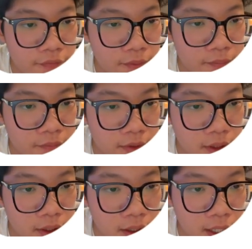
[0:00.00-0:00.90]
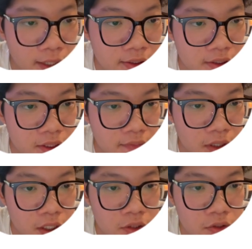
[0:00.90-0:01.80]
from line
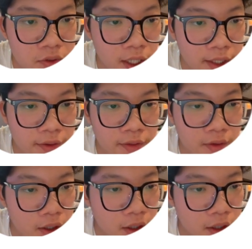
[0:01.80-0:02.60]
70 to line